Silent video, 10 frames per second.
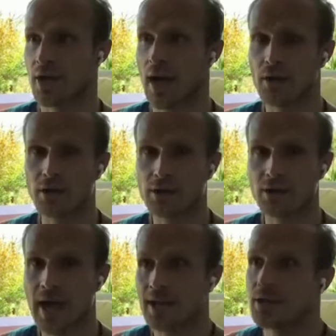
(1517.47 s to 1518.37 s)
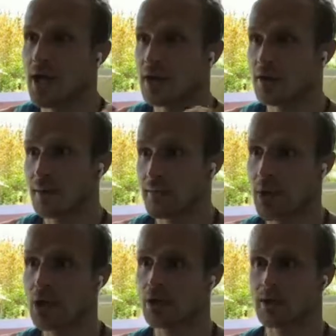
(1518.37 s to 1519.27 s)
How you do that? You're not going to
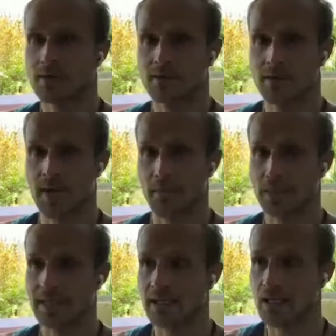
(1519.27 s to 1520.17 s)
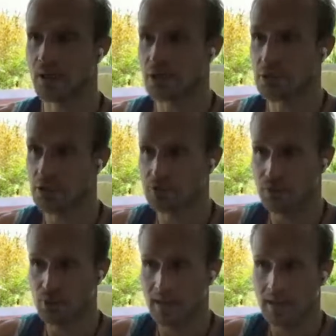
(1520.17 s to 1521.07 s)
burn completely. You're going to
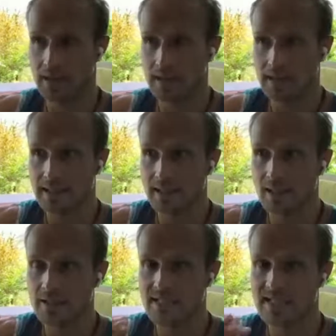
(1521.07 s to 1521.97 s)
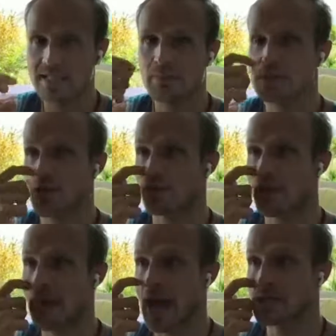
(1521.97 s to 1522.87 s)
put a little snippet of
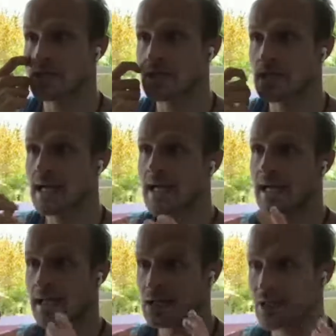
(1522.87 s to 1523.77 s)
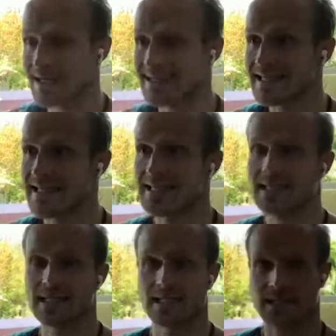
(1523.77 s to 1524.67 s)
your passion into
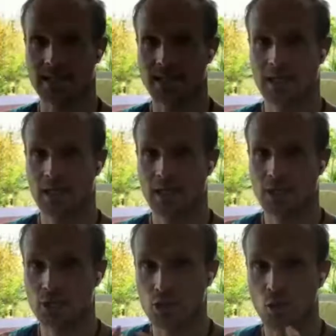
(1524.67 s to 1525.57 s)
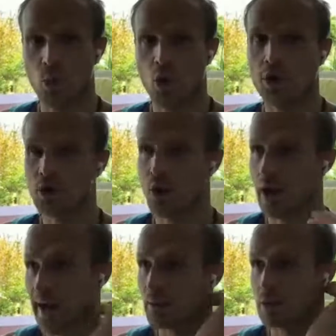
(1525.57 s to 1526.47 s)
consistency, into what you
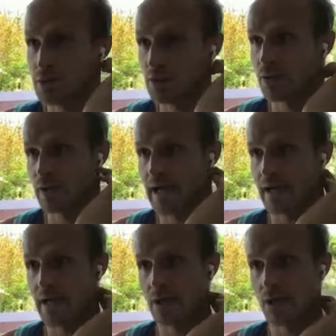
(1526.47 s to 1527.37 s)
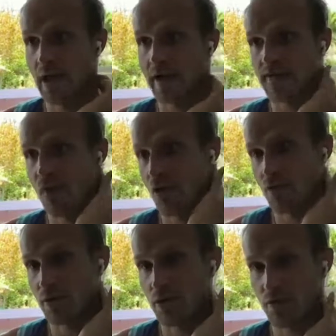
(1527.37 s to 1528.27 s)
are able to create in your life
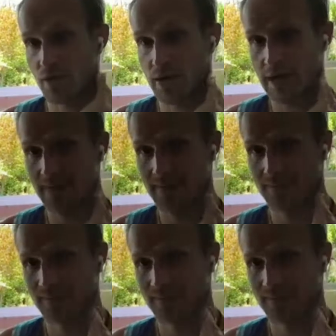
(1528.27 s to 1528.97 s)
over and over again.